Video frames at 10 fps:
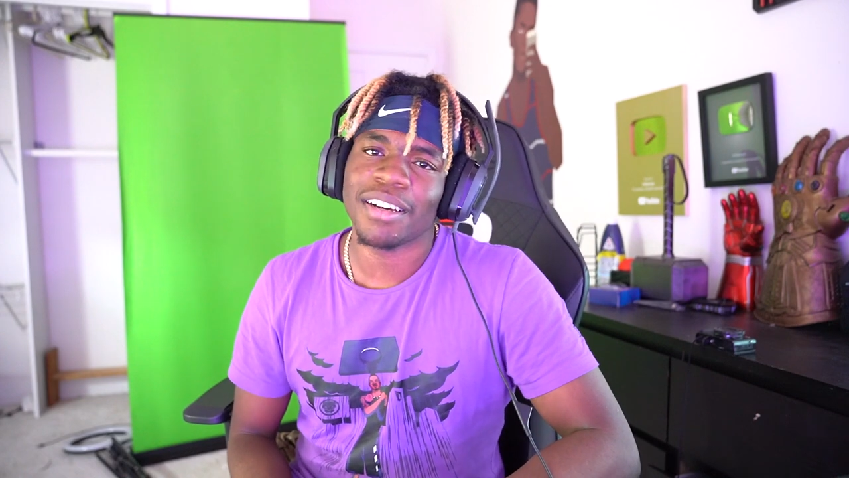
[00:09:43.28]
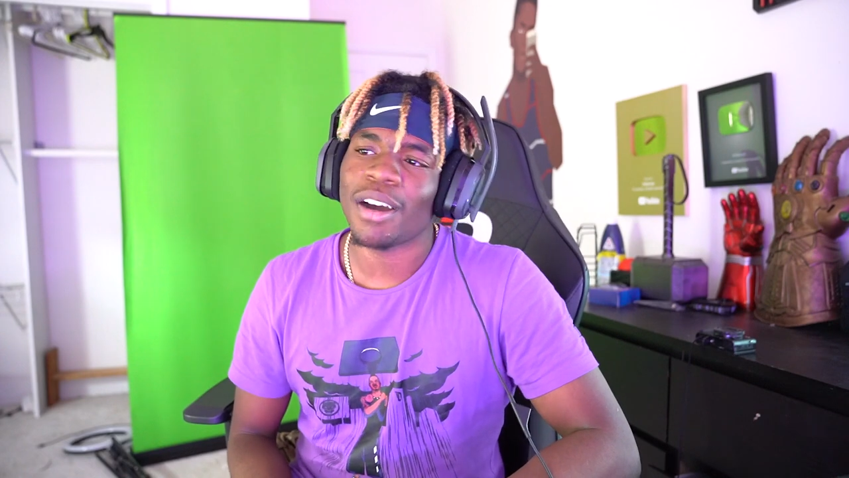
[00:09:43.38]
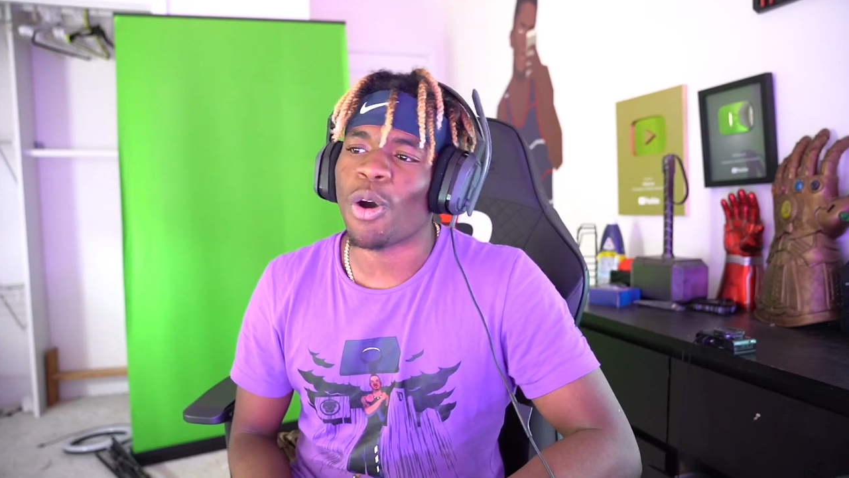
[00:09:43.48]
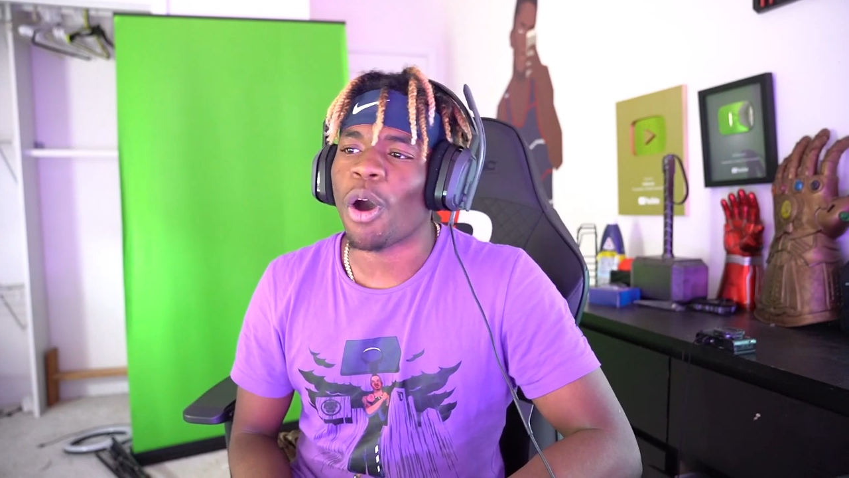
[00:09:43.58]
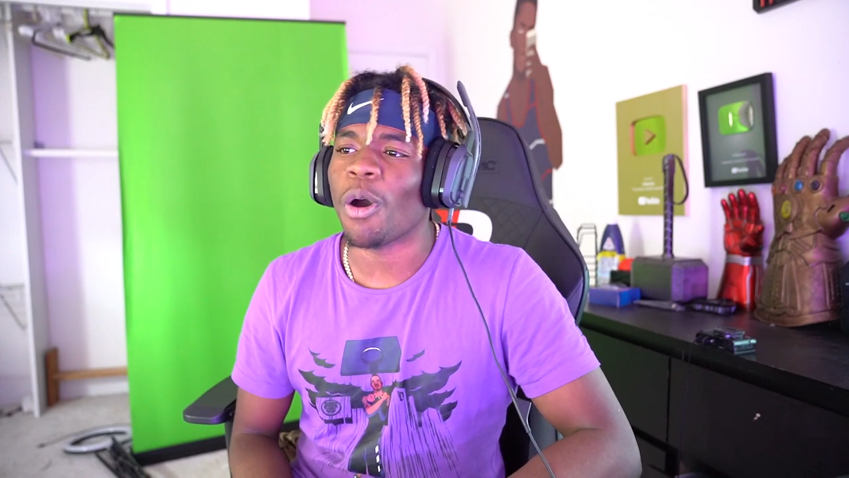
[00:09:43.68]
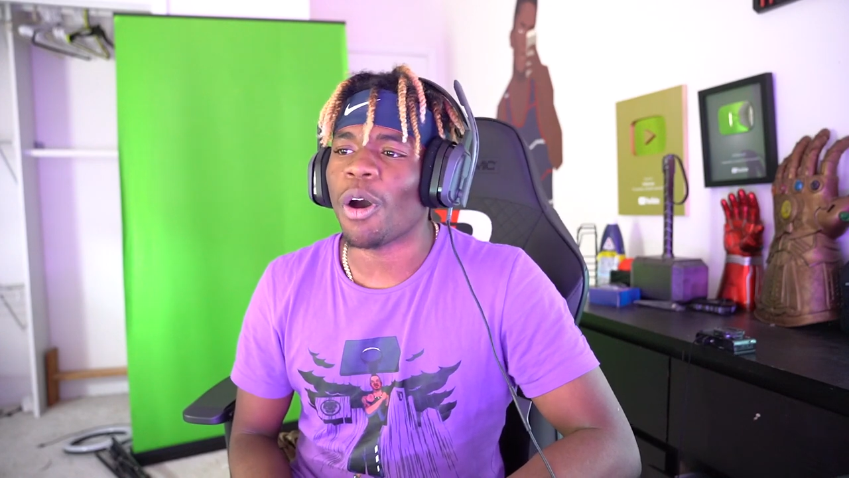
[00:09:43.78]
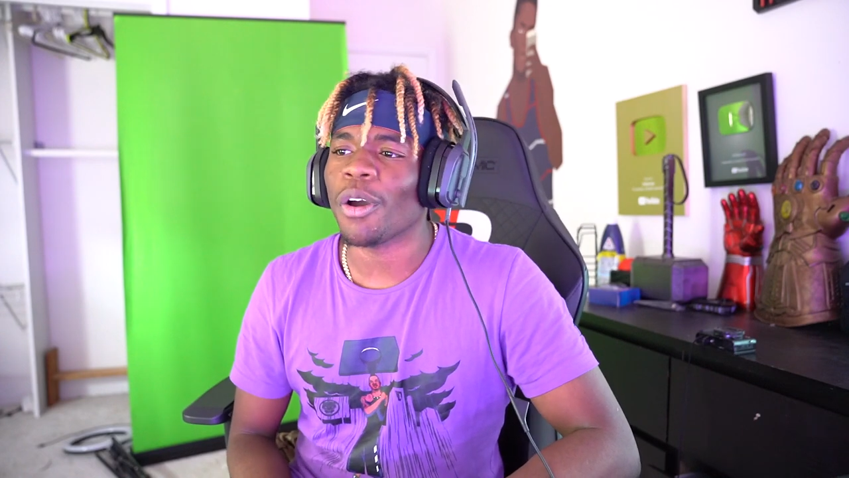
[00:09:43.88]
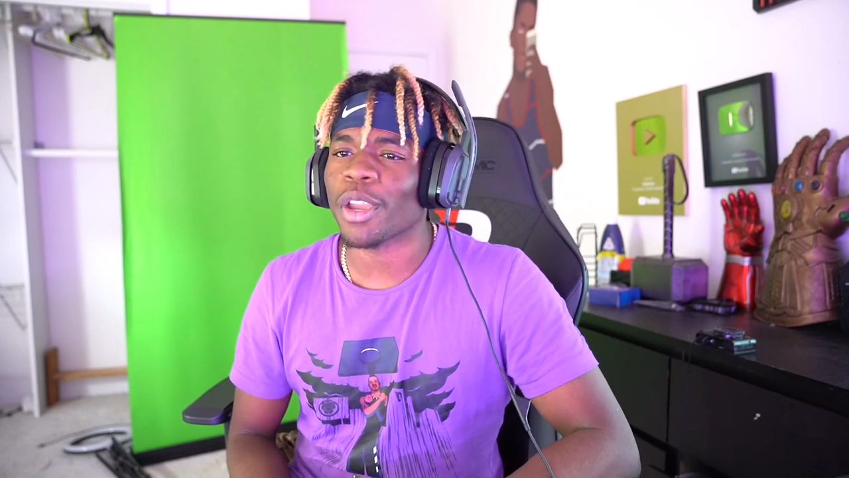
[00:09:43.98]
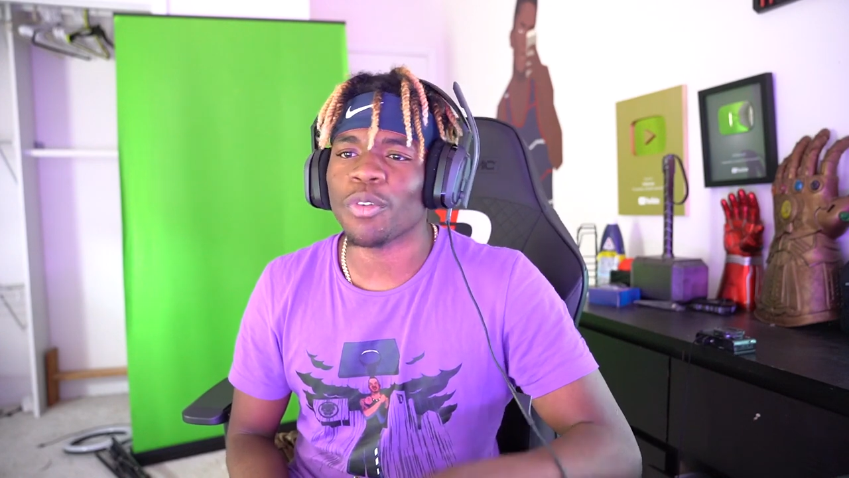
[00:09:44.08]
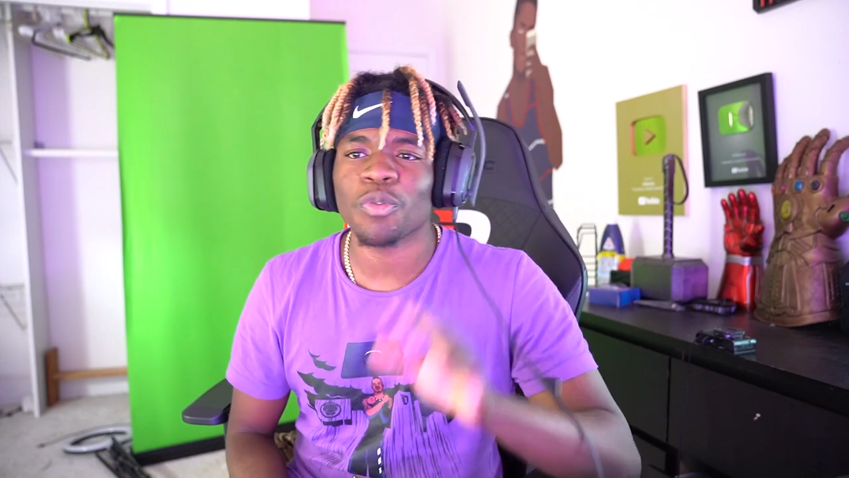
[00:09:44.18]
Oh,
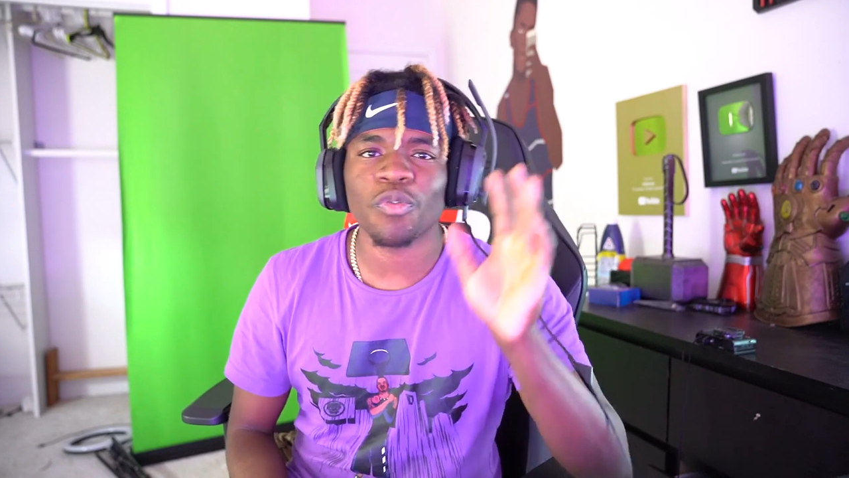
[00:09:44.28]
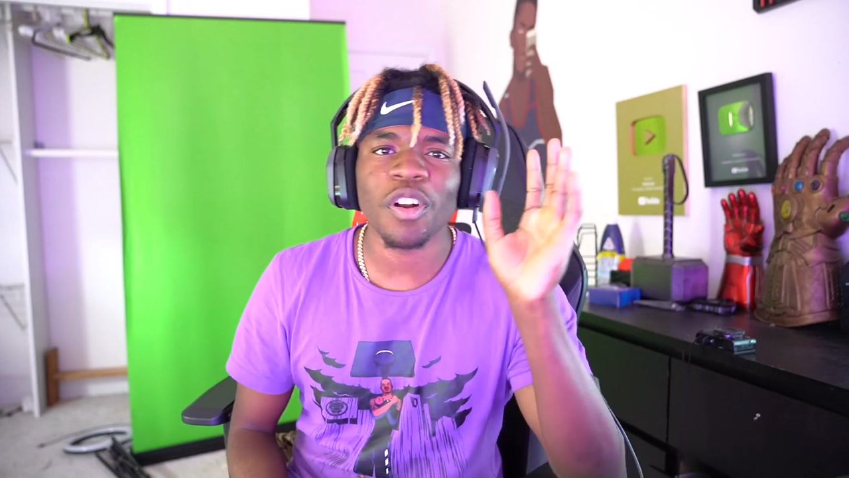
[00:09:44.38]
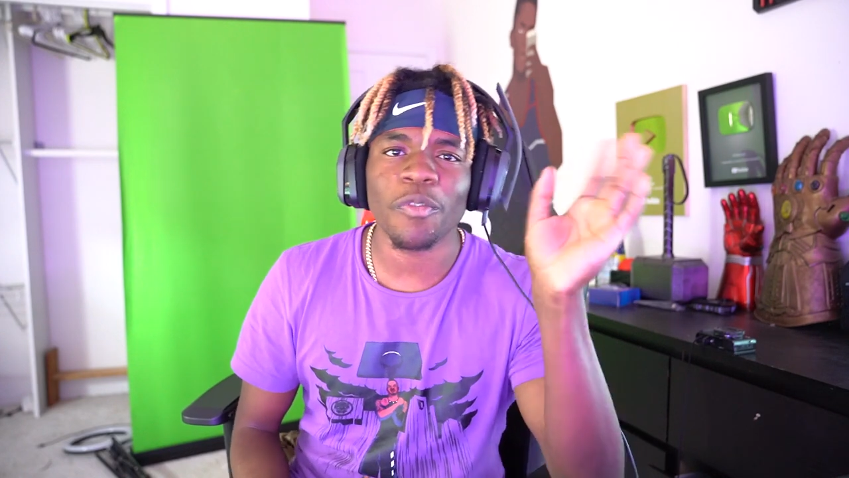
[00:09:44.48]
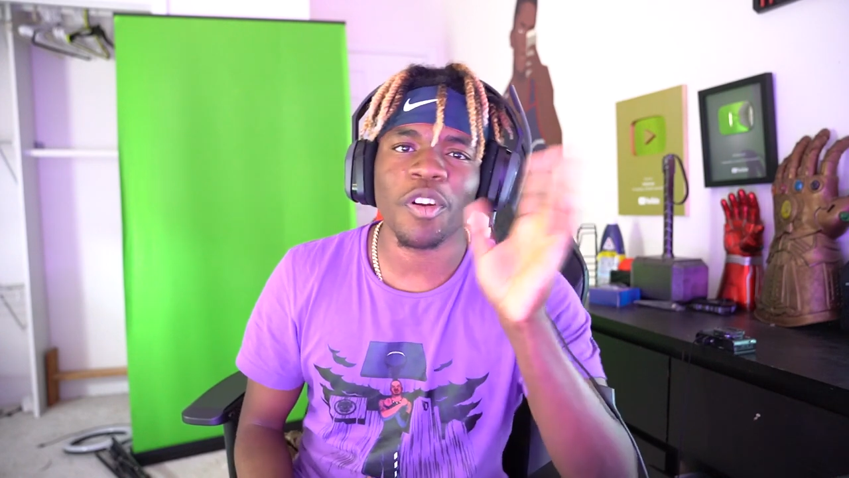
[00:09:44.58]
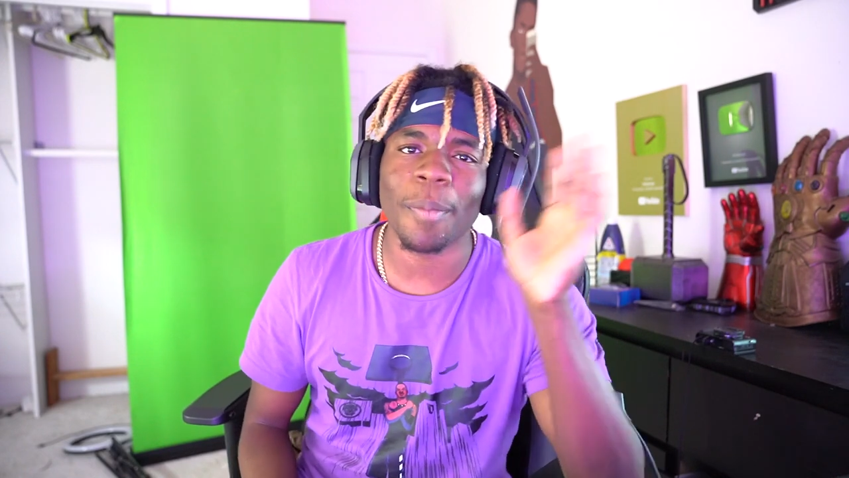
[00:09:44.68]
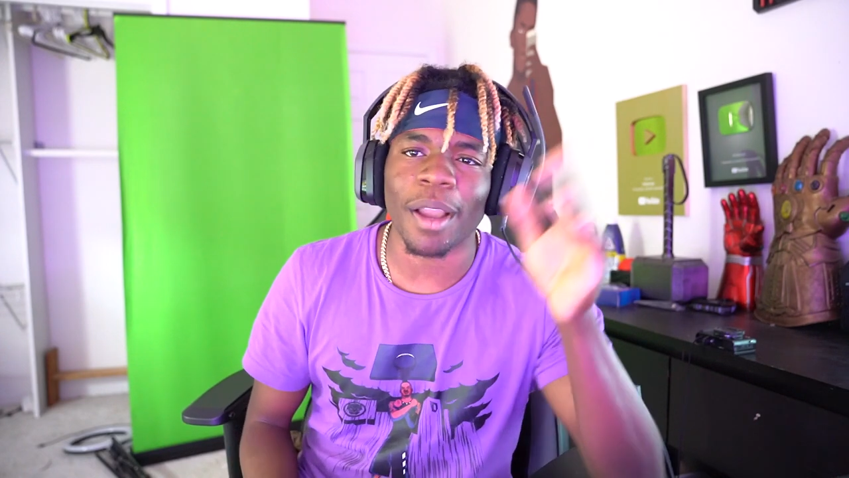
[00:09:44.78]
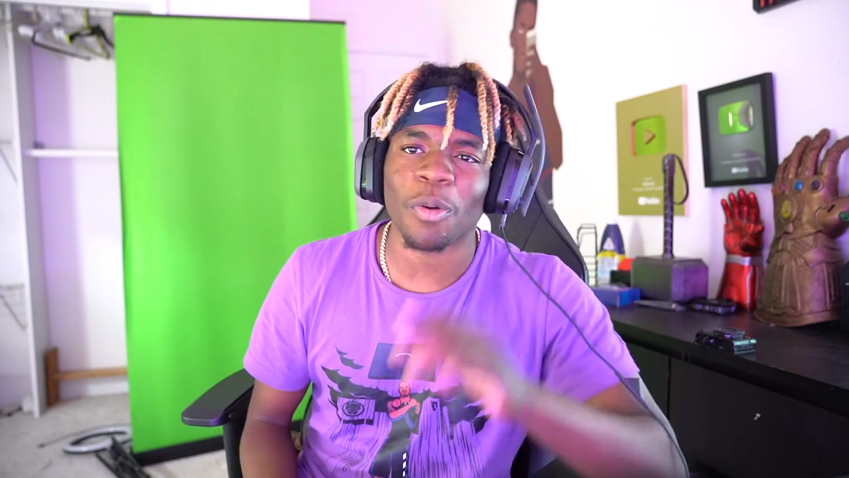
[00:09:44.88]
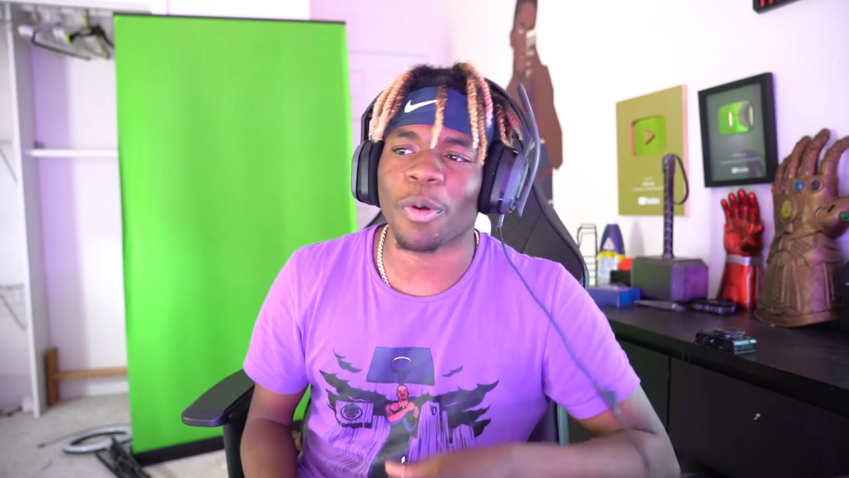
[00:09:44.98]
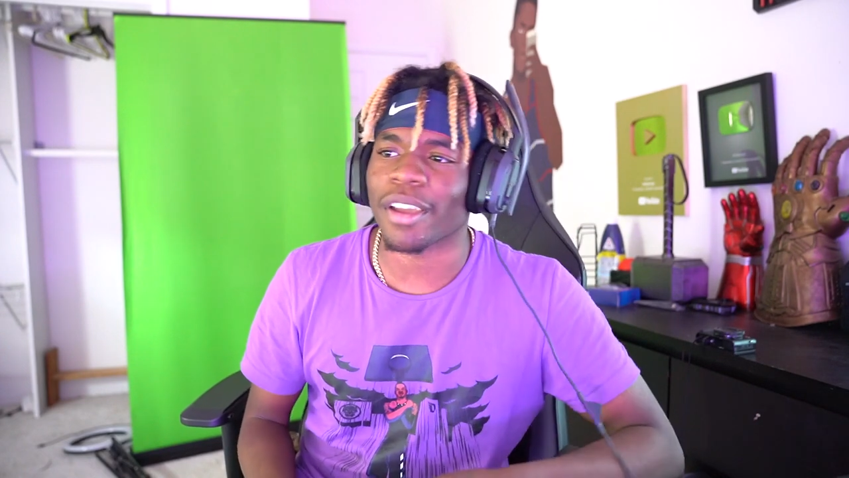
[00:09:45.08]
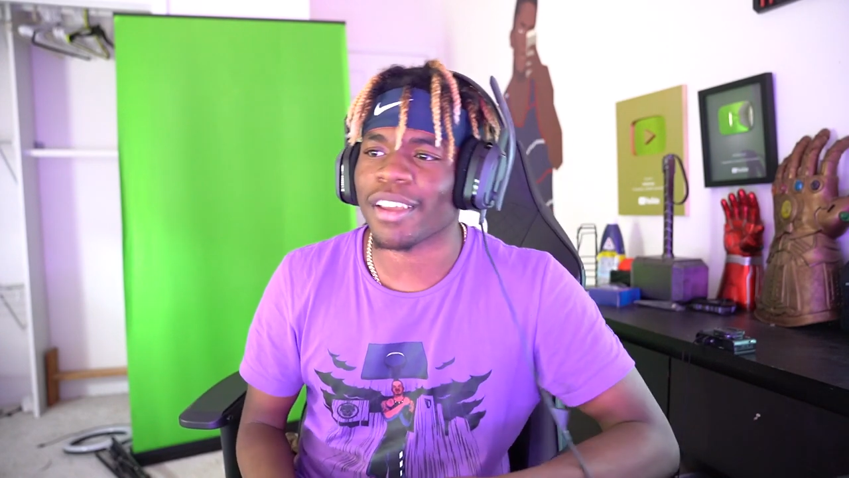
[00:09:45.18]
oh, okay. Run it, run it
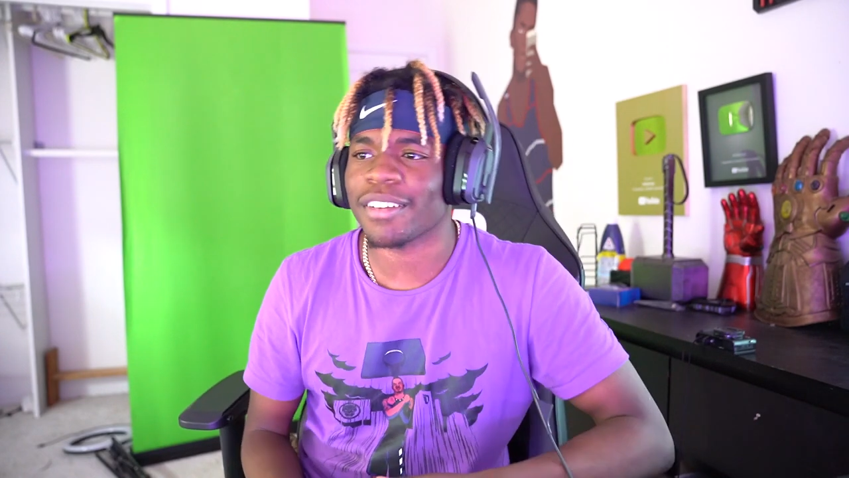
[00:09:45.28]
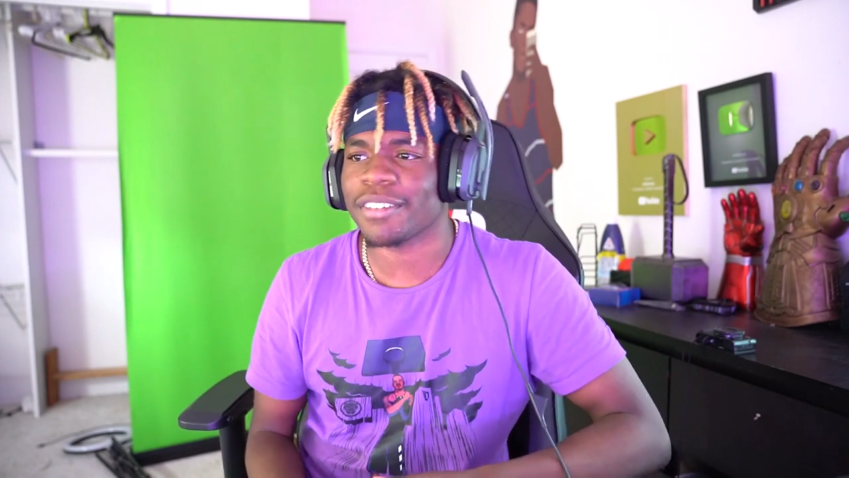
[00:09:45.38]
back real quick.